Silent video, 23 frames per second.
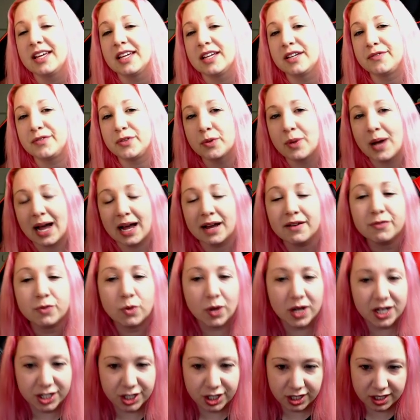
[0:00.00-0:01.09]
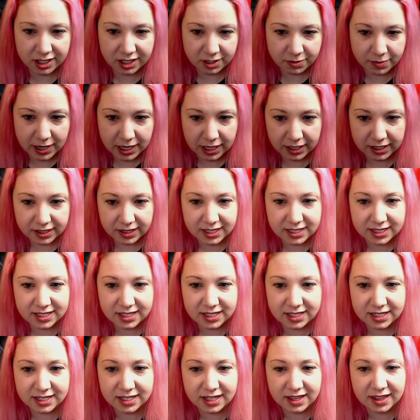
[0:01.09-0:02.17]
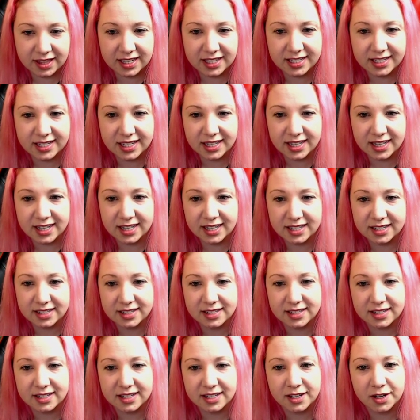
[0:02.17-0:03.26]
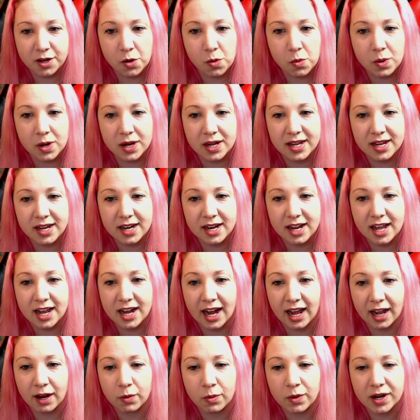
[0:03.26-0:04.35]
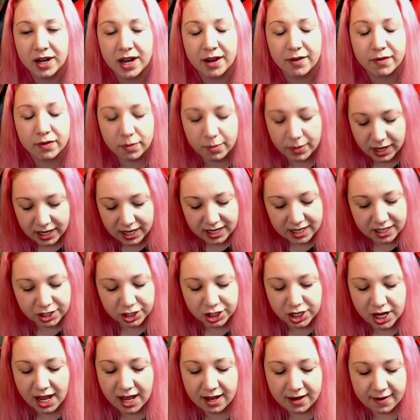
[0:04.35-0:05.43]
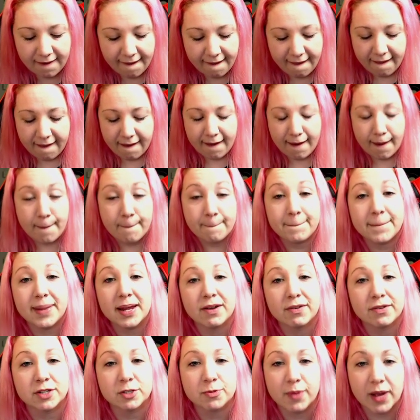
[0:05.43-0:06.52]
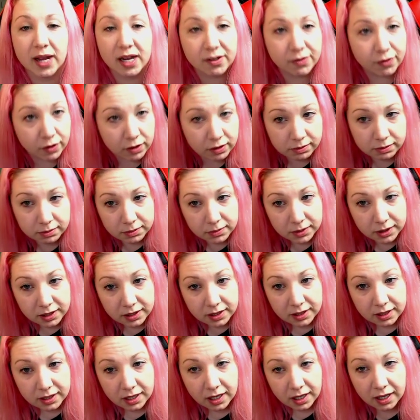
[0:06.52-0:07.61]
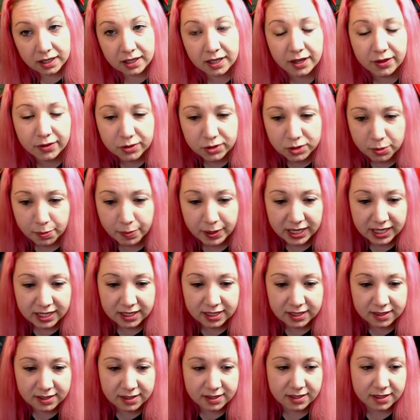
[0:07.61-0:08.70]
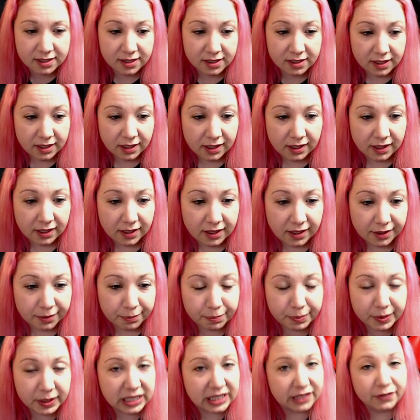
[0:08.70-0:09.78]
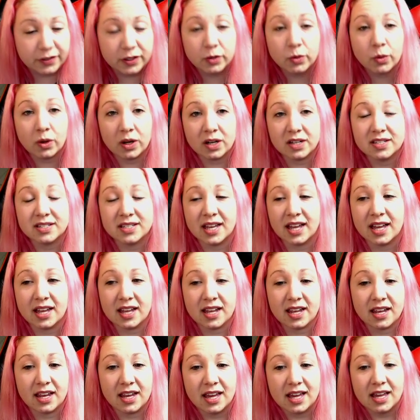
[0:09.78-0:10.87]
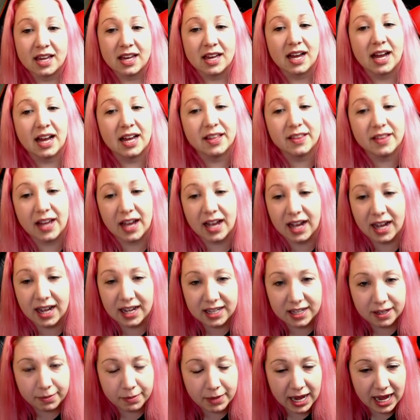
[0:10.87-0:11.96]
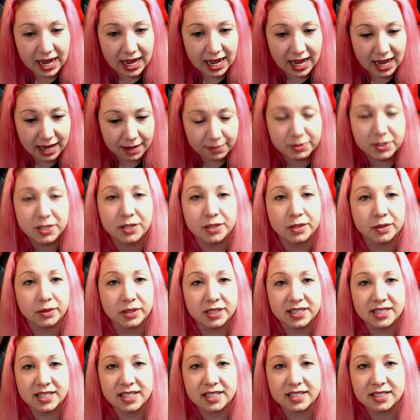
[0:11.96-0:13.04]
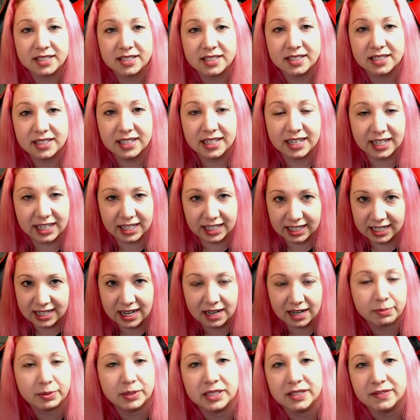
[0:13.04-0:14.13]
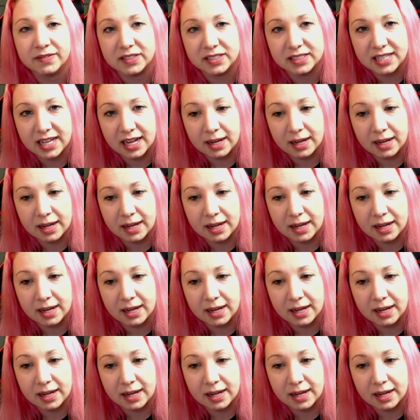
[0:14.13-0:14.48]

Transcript: if you have questions about it, this is, you know what? And I want everybody in chat. Be respectful on others' opinions, but if you want to say, I am absolutely ticked, and I cannot believe this